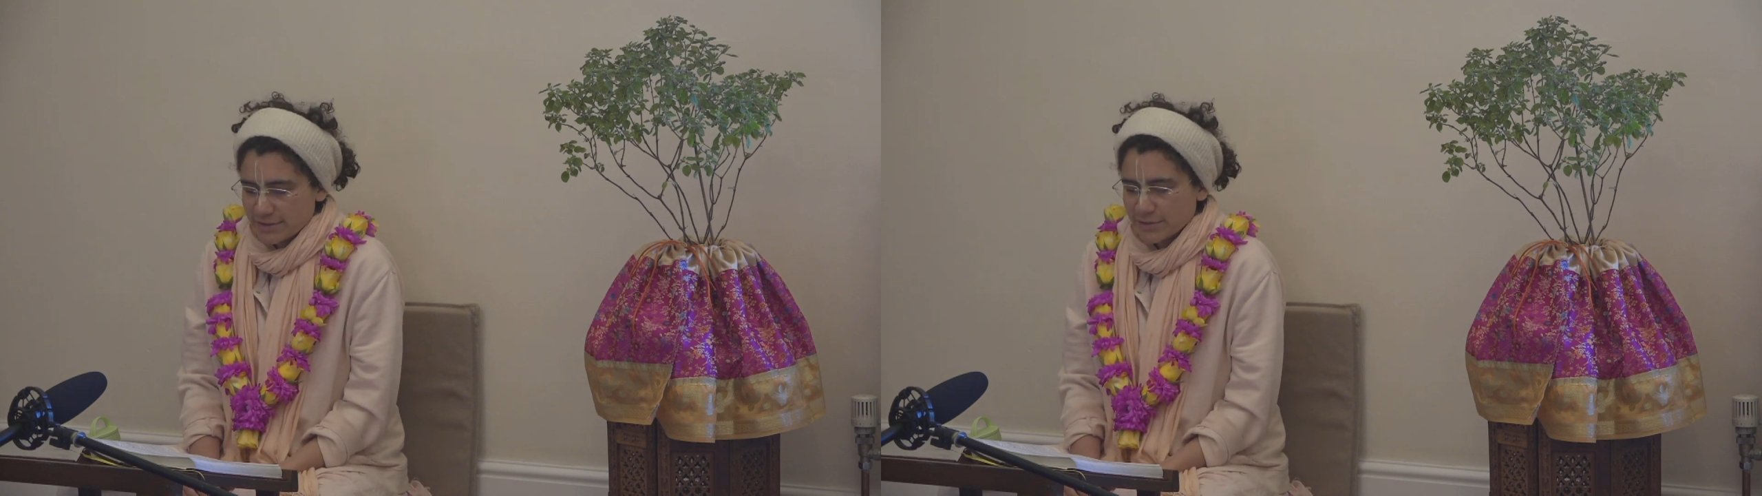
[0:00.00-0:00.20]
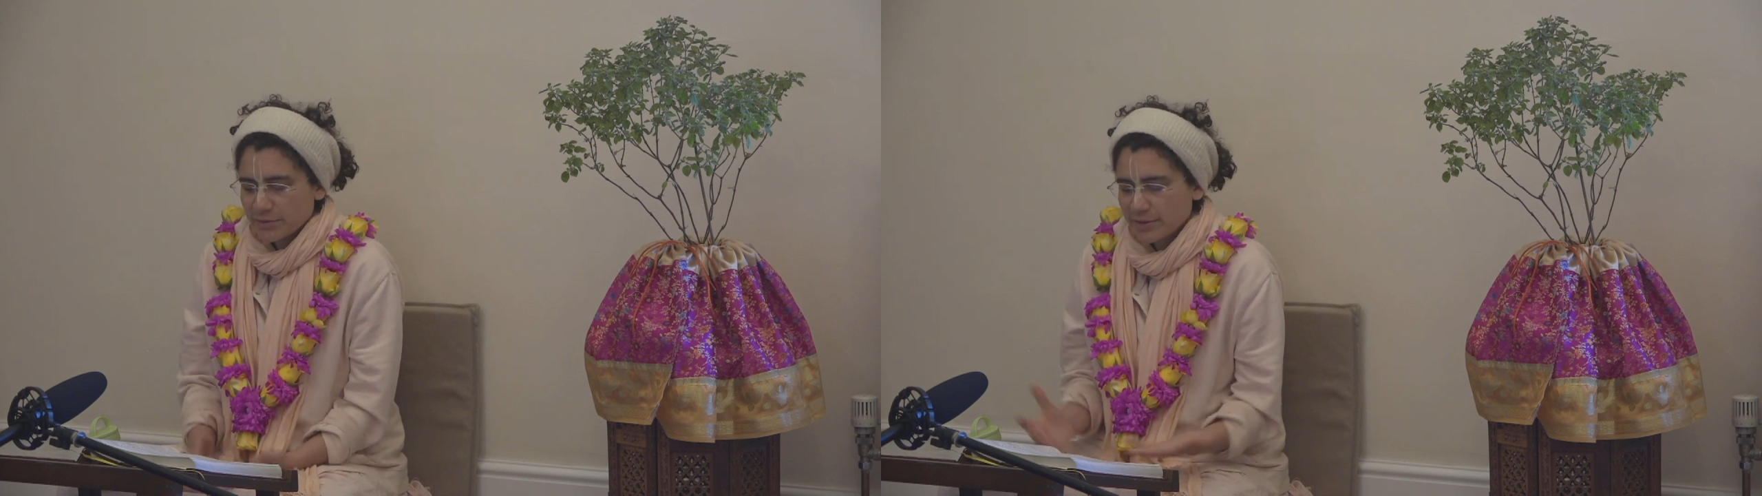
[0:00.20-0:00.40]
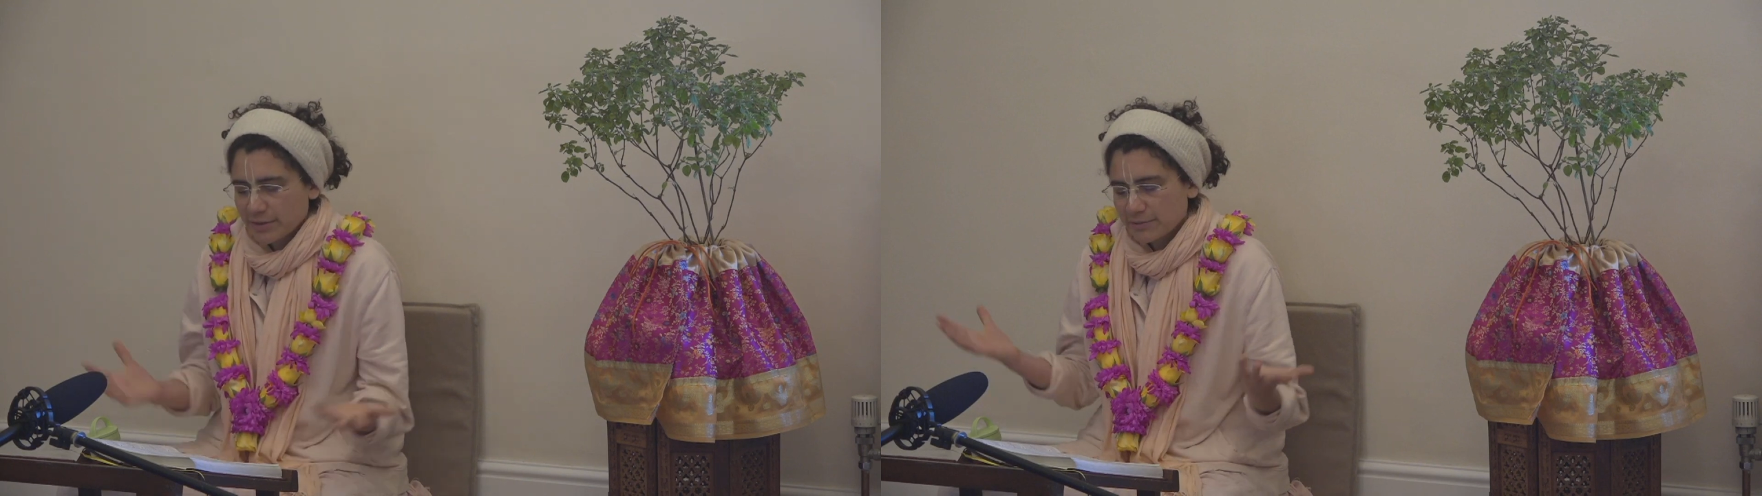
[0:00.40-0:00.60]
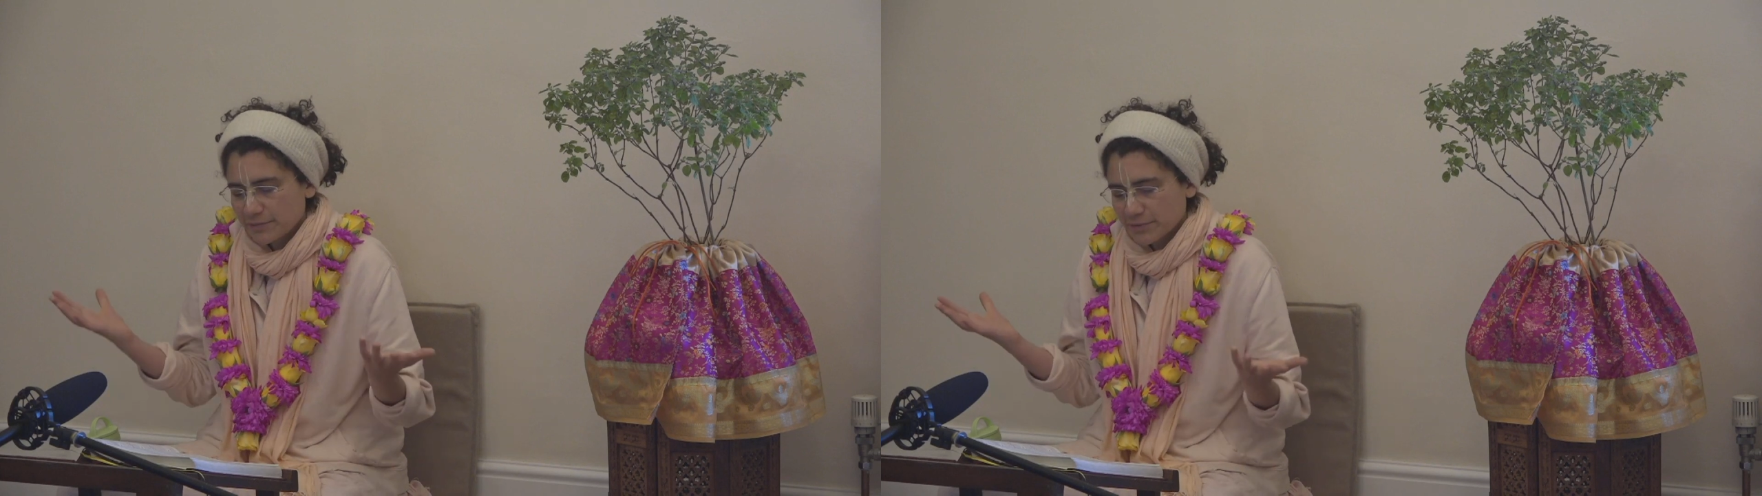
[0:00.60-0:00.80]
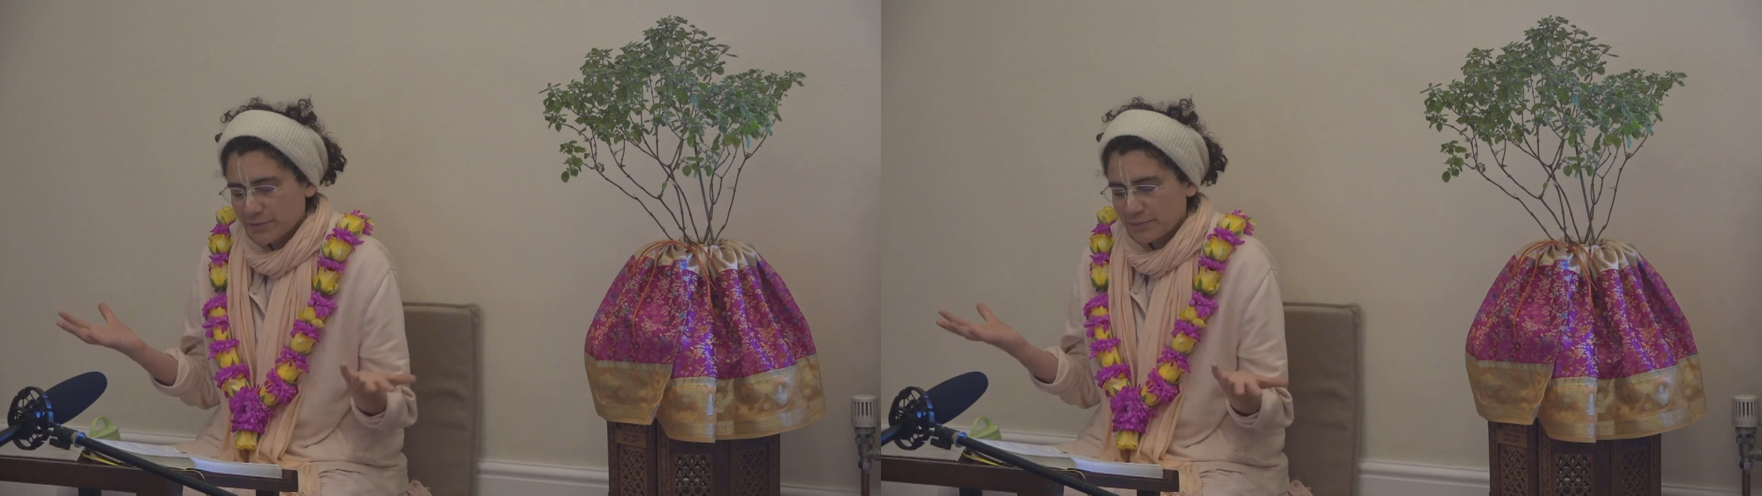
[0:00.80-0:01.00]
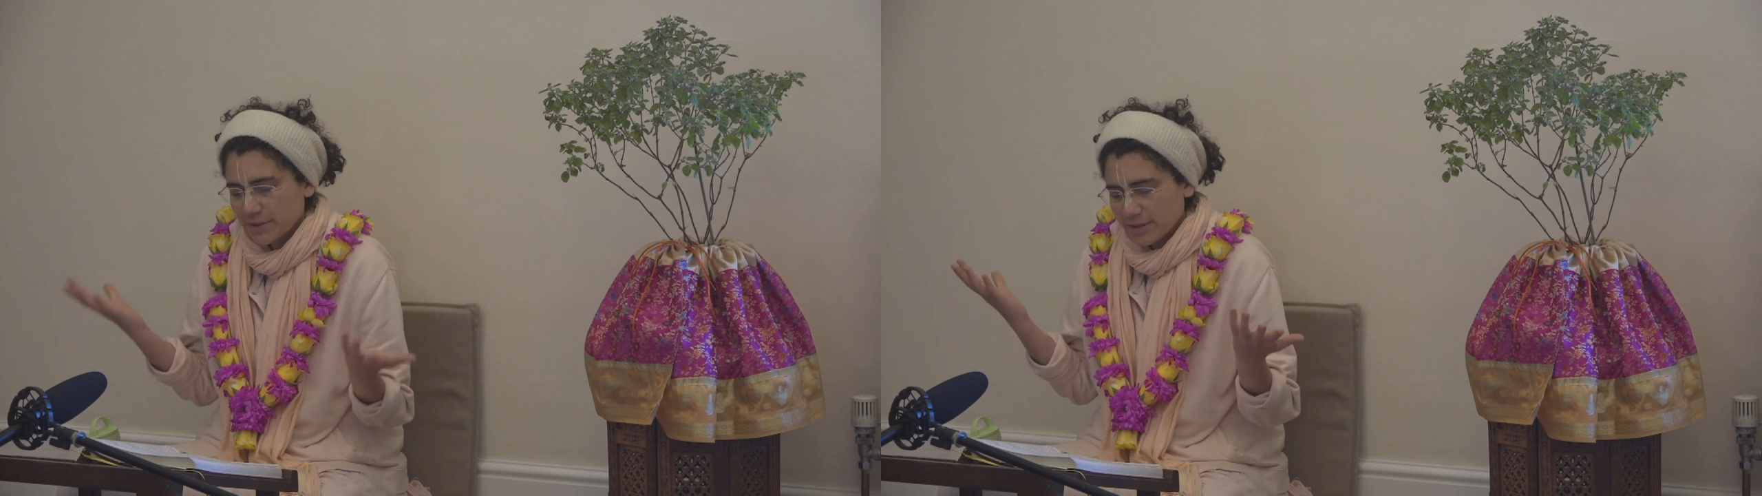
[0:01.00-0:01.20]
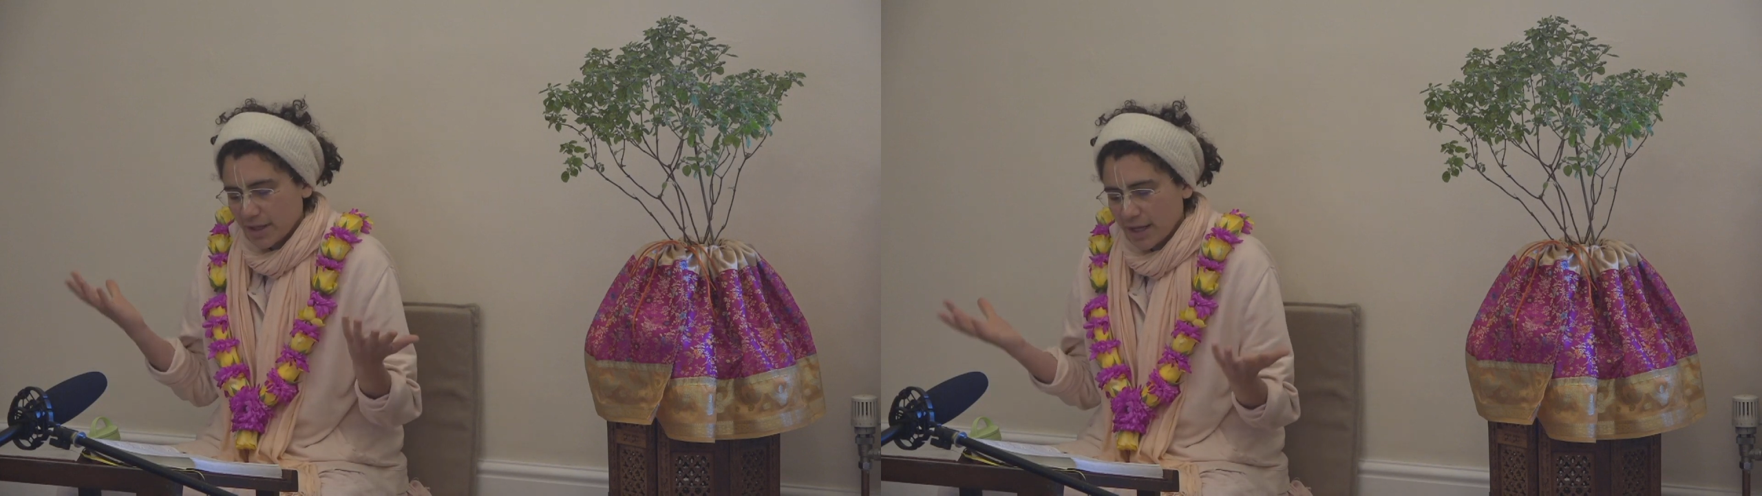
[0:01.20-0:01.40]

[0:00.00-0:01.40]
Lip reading: So therefore, what